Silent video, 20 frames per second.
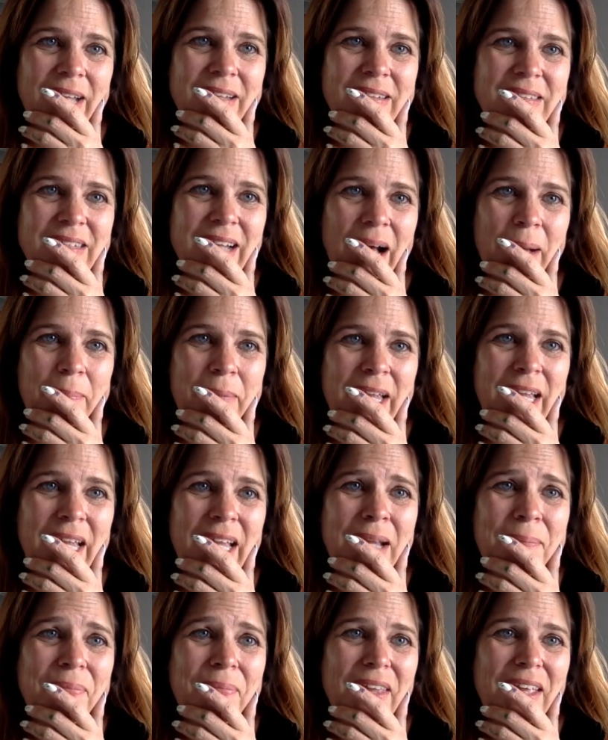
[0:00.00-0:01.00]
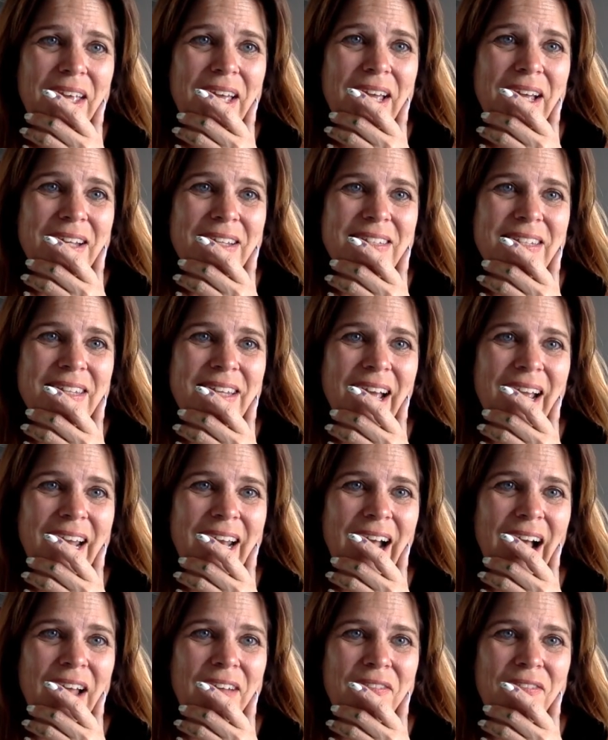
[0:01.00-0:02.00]
that's not me.
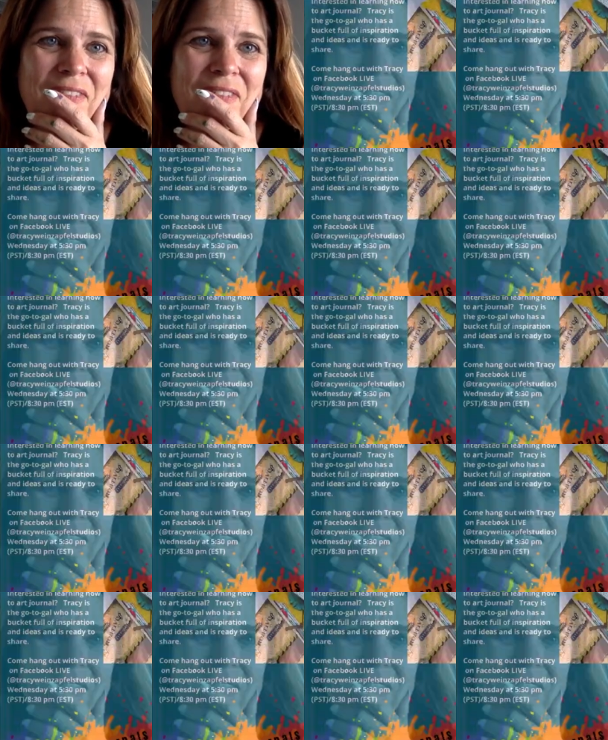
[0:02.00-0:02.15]
Tonight on